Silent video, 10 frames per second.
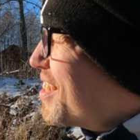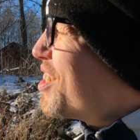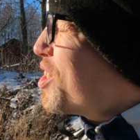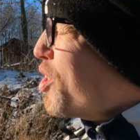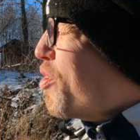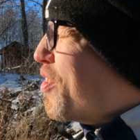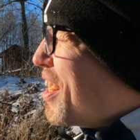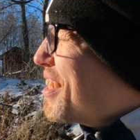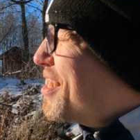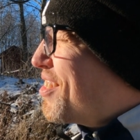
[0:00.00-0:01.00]
it's so
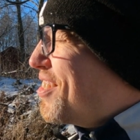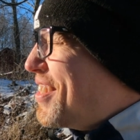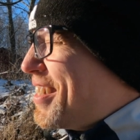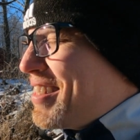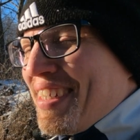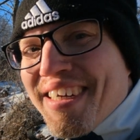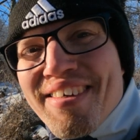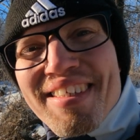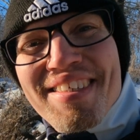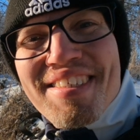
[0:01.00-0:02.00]
nice to sit
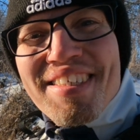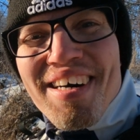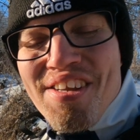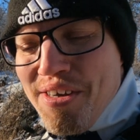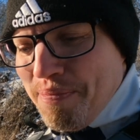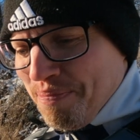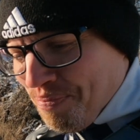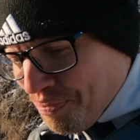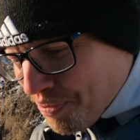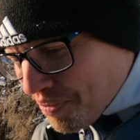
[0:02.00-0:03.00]
here in the sun.
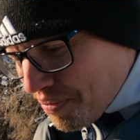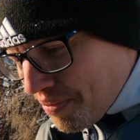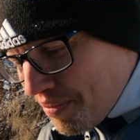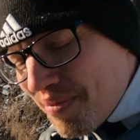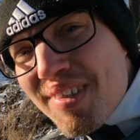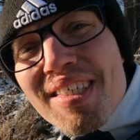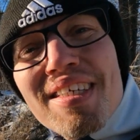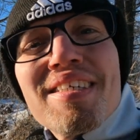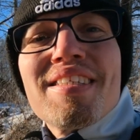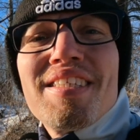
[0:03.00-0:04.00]

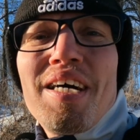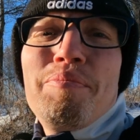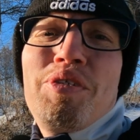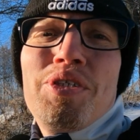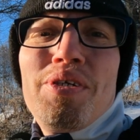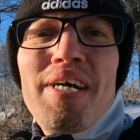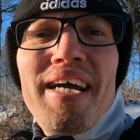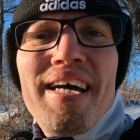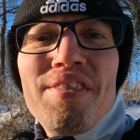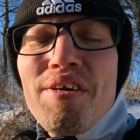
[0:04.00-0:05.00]
Time to
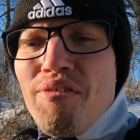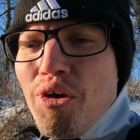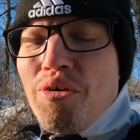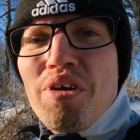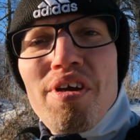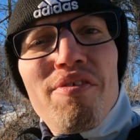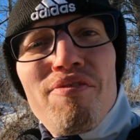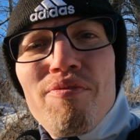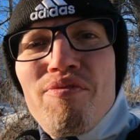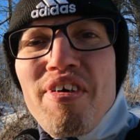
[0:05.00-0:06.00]
end the vlog.
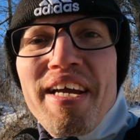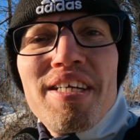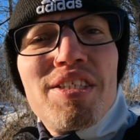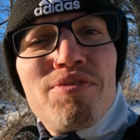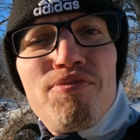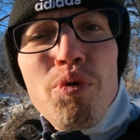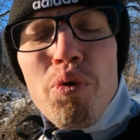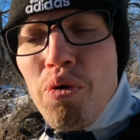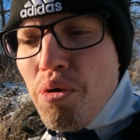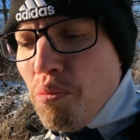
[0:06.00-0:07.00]
Thanks
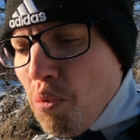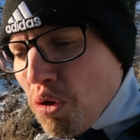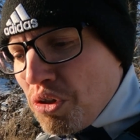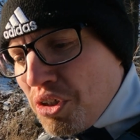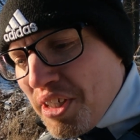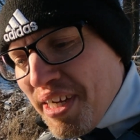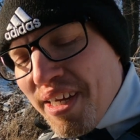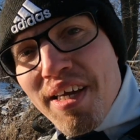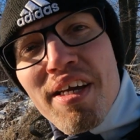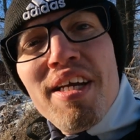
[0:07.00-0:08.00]
for
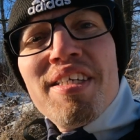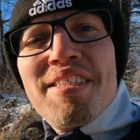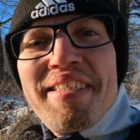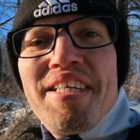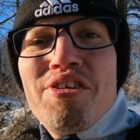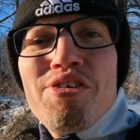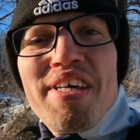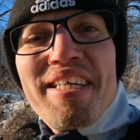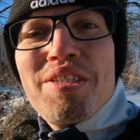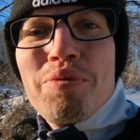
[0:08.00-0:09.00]
watching. See you
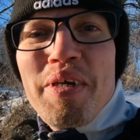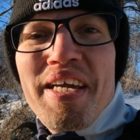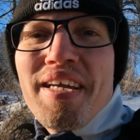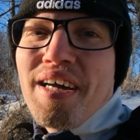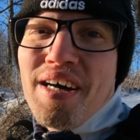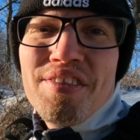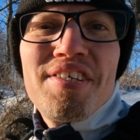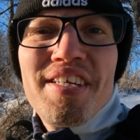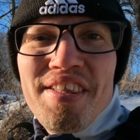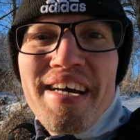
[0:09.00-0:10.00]
next week.
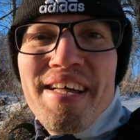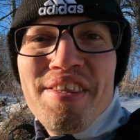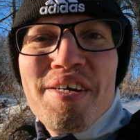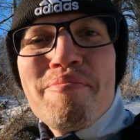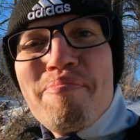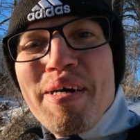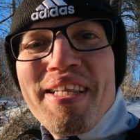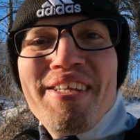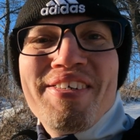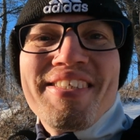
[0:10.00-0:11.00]
Until then,
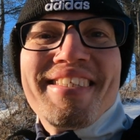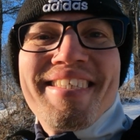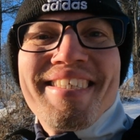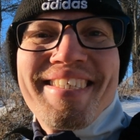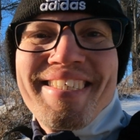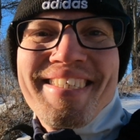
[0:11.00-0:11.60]
paddla lugnt.